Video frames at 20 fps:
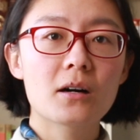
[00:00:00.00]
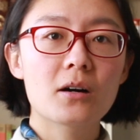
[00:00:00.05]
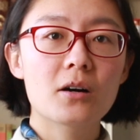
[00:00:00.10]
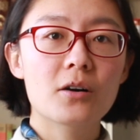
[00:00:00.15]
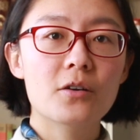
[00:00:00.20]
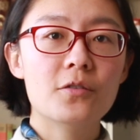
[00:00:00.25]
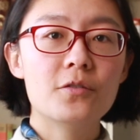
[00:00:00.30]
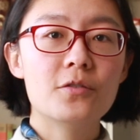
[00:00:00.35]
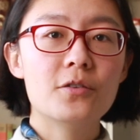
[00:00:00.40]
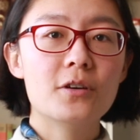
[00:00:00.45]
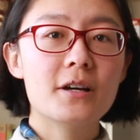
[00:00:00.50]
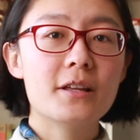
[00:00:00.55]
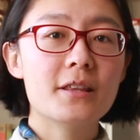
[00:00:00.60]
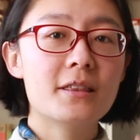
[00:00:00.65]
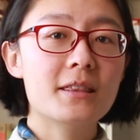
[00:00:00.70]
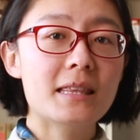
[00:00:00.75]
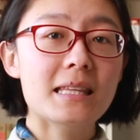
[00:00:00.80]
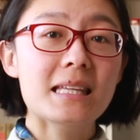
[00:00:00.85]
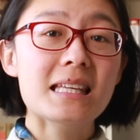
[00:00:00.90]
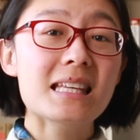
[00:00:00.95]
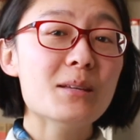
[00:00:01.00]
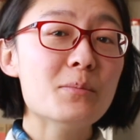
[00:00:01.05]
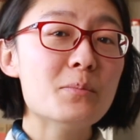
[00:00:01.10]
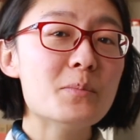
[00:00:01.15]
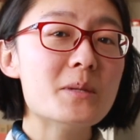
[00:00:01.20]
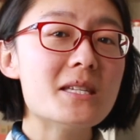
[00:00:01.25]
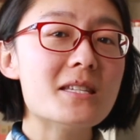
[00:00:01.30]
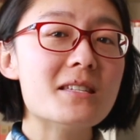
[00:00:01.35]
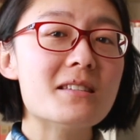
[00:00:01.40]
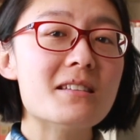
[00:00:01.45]
of
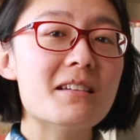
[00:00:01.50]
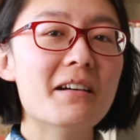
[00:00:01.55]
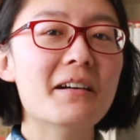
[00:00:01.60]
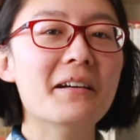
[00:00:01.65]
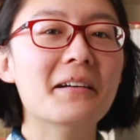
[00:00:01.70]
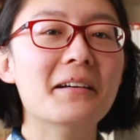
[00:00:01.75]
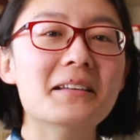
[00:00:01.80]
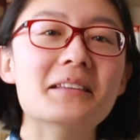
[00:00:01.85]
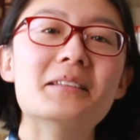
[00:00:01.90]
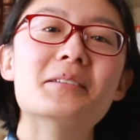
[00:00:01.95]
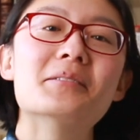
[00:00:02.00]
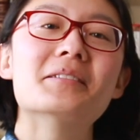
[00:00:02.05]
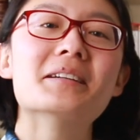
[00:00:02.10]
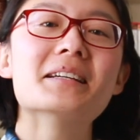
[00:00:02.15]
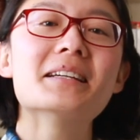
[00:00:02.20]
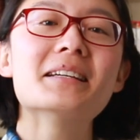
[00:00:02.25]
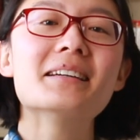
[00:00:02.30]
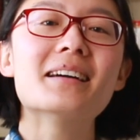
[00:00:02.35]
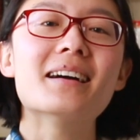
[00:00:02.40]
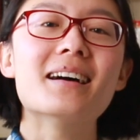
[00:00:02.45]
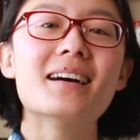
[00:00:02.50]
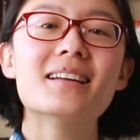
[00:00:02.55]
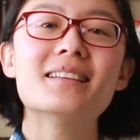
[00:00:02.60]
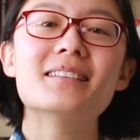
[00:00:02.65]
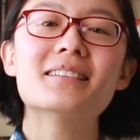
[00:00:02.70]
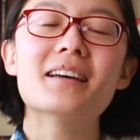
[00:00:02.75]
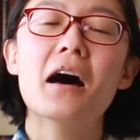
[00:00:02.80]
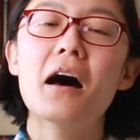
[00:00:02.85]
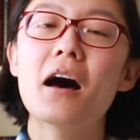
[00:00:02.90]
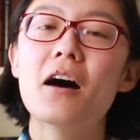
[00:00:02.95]
Thebes during
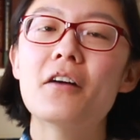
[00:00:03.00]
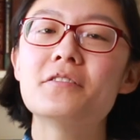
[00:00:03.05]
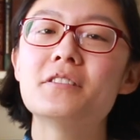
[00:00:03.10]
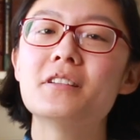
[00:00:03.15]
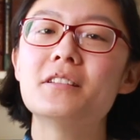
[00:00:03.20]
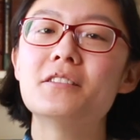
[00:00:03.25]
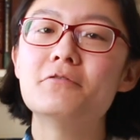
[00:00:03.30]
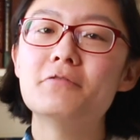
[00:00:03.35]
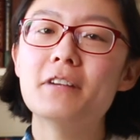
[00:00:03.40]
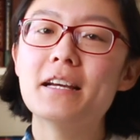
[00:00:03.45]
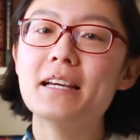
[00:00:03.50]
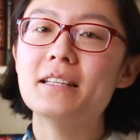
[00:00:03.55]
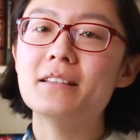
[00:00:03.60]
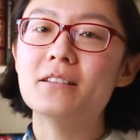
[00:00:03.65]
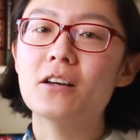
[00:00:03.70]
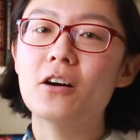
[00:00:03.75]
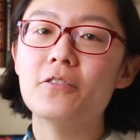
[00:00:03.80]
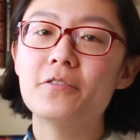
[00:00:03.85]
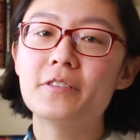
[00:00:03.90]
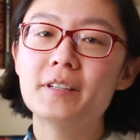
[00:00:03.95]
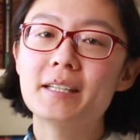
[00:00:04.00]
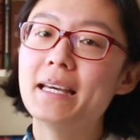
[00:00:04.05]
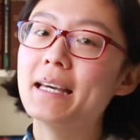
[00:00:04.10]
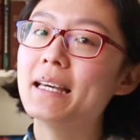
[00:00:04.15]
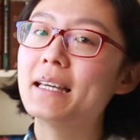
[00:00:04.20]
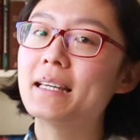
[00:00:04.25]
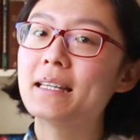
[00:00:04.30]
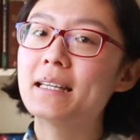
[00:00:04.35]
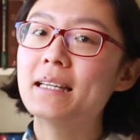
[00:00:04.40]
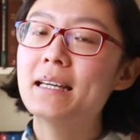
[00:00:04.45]
and after the reign of
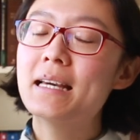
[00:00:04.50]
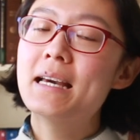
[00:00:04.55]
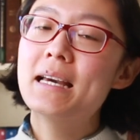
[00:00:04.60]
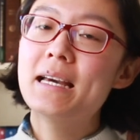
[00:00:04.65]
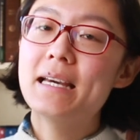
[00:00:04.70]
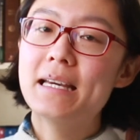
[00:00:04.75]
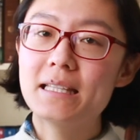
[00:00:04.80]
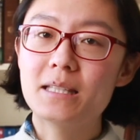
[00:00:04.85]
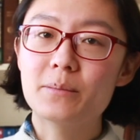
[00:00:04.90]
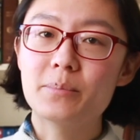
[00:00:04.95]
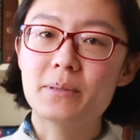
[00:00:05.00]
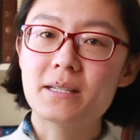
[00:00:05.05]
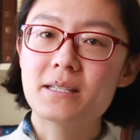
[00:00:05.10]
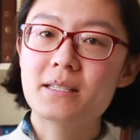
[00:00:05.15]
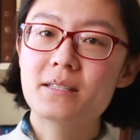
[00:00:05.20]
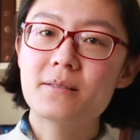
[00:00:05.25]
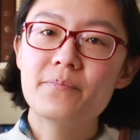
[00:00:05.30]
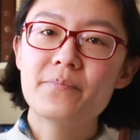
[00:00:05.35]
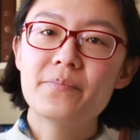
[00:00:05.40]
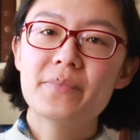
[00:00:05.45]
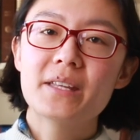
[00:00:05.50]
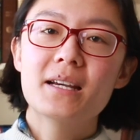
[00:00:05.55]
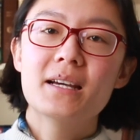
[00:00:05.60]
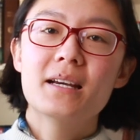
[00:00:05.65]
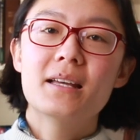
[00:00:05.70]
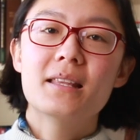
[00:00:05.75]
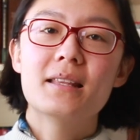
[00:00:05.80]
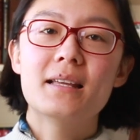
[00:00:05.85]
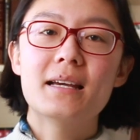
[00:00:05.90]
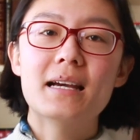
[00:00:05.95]
King Oedipus.
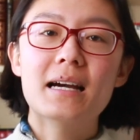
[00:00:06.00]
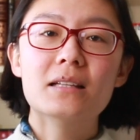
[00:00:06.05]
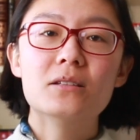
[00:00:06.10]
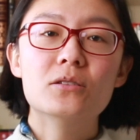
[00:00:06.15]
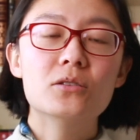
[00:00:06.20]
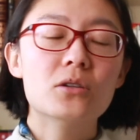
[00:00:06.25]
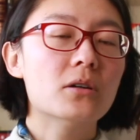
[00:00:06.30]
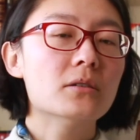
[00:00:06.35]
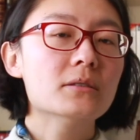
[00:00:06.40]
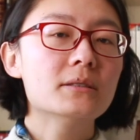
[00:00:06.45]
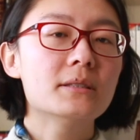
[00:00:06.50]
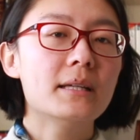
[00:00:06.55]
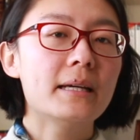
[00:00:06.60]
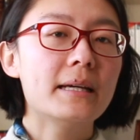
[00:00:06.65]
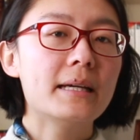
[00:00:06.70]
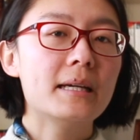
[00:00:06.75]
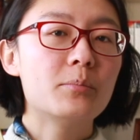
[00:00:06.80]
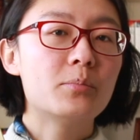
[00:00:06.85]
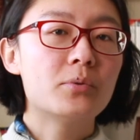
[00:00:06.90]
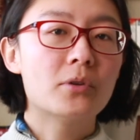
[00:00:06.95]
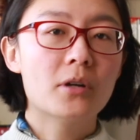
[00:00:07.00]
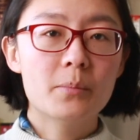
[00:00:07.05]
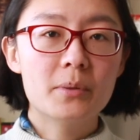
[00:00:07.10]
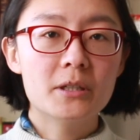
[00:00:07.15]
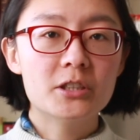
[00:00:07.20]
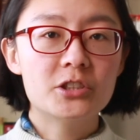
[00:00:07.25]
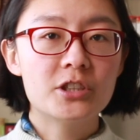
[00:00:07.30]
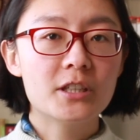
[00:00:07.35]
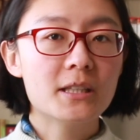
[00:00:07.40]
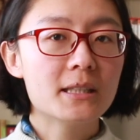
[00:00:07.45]
They are not a
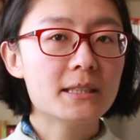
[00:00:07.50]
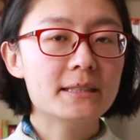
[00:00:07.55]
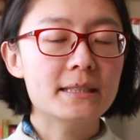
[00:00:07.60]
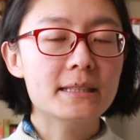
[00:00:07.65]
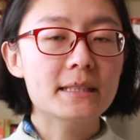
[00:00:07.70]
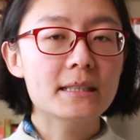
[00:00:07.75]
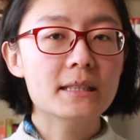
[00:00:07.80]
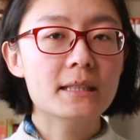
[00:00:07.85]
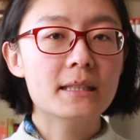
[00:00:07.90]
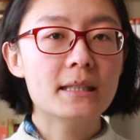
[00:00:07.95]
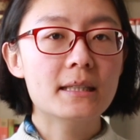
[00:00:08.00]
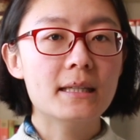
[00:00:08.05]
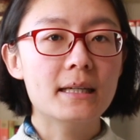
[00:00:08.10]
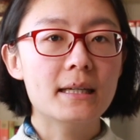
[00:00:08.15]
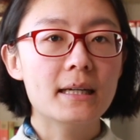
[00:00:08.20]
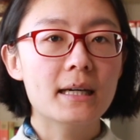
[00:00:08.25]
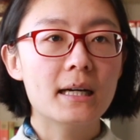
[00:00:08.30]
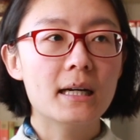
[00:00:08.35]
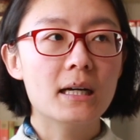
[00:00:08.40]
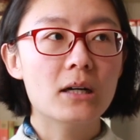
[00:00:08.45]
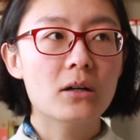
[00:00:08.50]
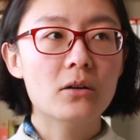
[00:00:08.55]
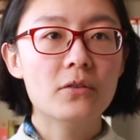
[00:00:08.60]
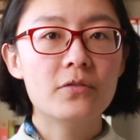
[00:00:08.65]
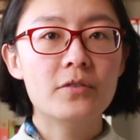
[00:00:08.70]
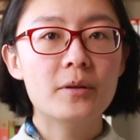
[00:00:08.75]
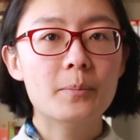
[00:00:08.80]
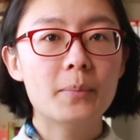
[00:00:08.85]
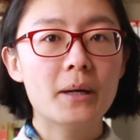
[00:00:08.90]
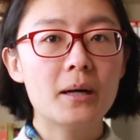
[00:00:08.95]
proper trilogy. They are
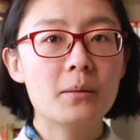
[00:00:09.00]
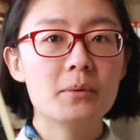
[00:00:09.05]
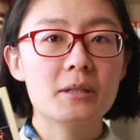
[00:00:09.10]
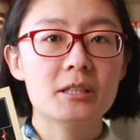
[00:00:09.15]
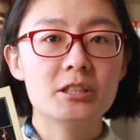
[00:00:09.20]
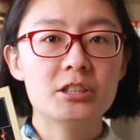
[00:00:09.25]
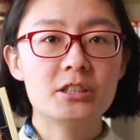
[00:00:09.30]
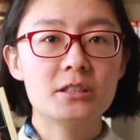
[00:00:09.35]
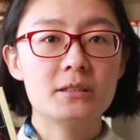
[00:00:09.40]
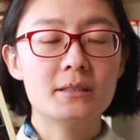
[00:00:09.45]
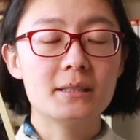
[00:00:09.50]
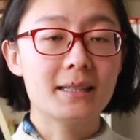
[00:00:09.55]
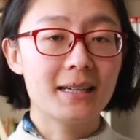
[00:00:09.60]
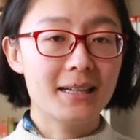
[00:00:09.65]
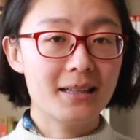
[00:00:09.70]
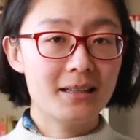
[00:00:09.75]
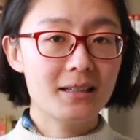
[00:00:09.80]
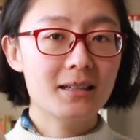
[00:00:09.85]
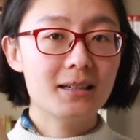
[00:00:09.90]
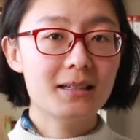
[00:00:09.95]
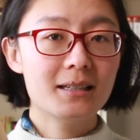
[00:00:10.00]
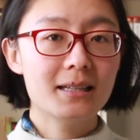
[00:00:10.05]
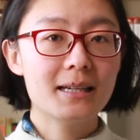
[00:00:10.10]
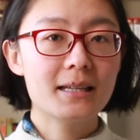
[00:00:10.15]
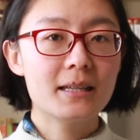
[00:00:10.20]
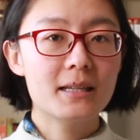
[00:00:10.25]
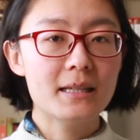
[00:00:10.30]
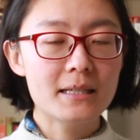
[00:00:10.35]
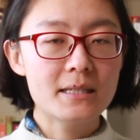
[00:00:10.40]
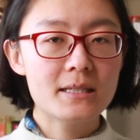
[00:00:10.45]
often published together
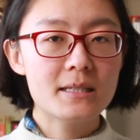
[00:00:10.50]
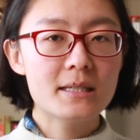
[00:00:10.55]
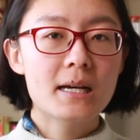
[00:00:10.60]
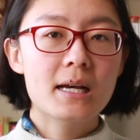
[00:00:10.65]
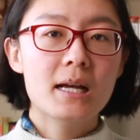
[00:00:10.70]
like this,